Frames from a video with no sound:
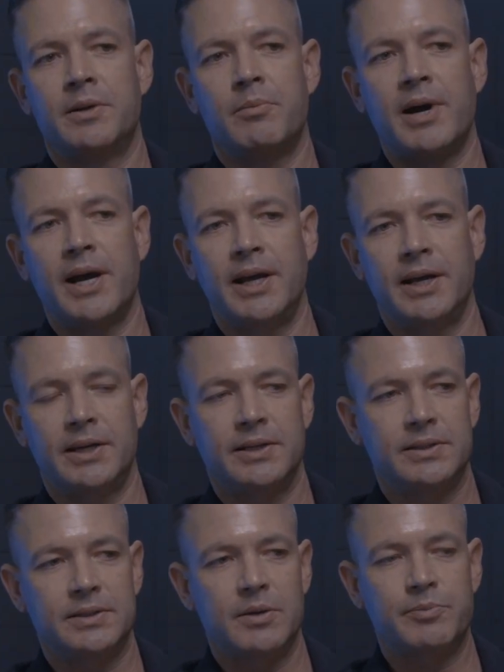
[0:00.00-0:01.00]
to buy
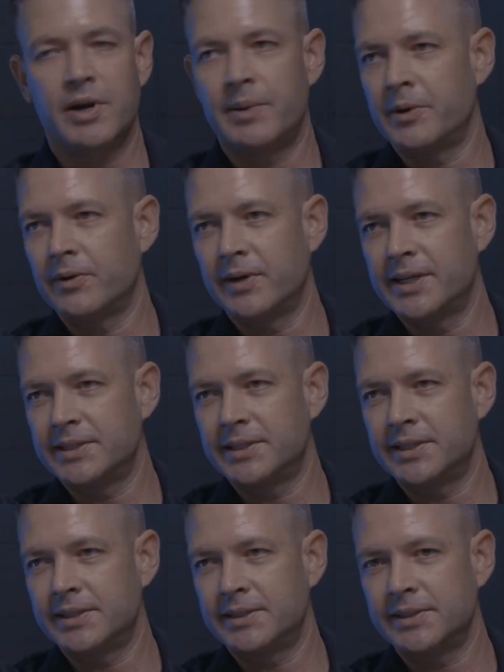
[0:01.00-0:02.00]
a primary
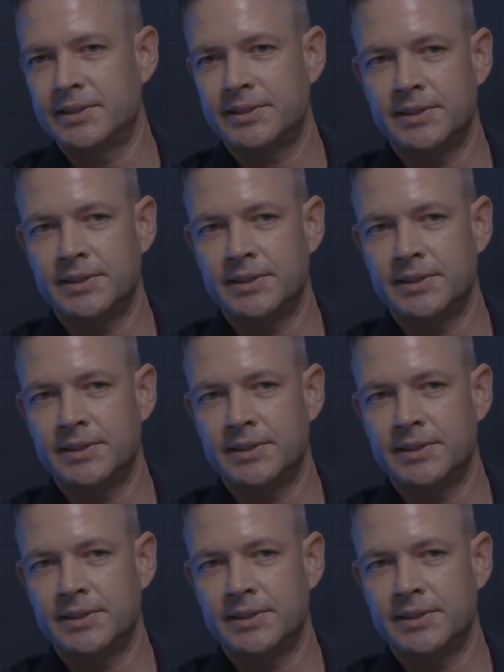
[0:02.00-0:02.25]
residence is